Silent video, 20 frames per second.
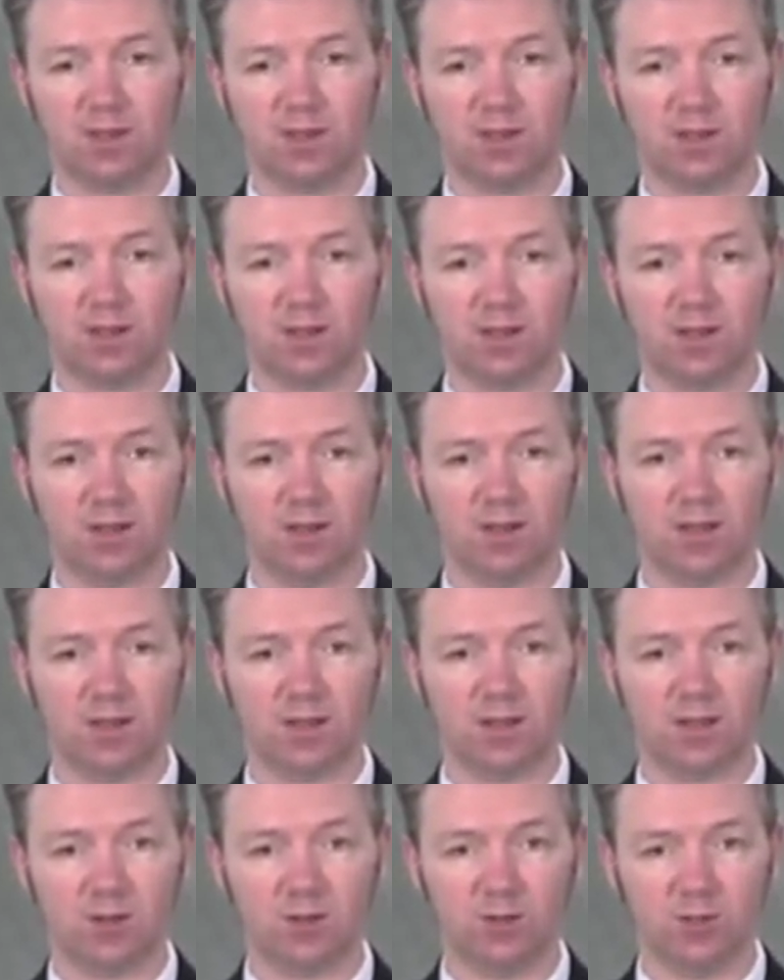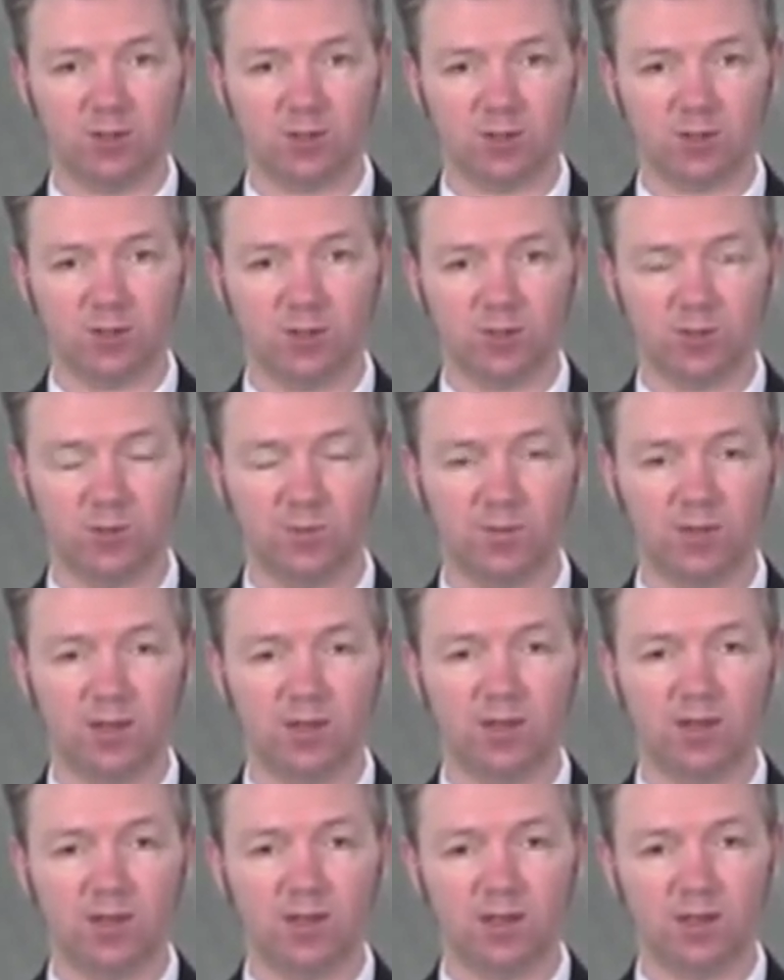and also
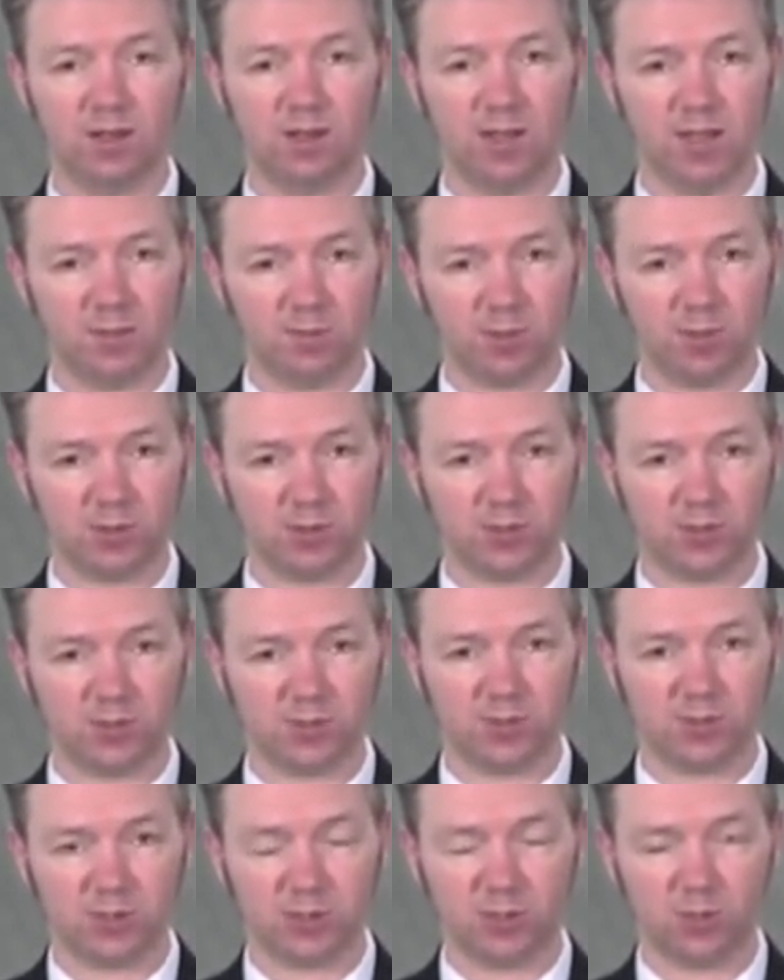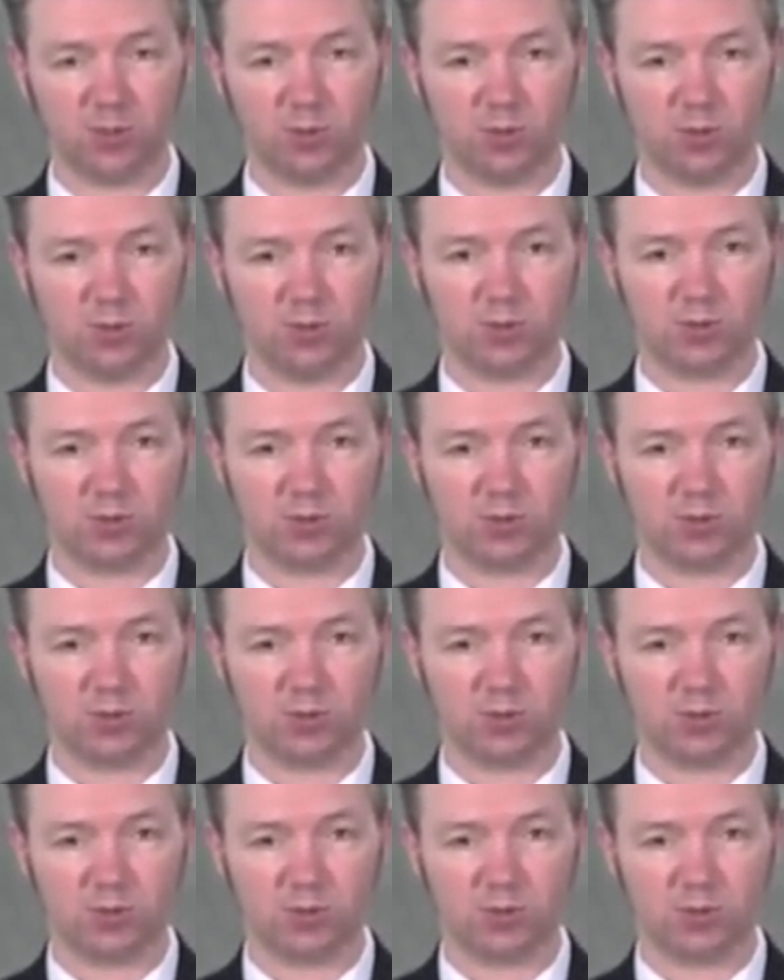that person's insurer will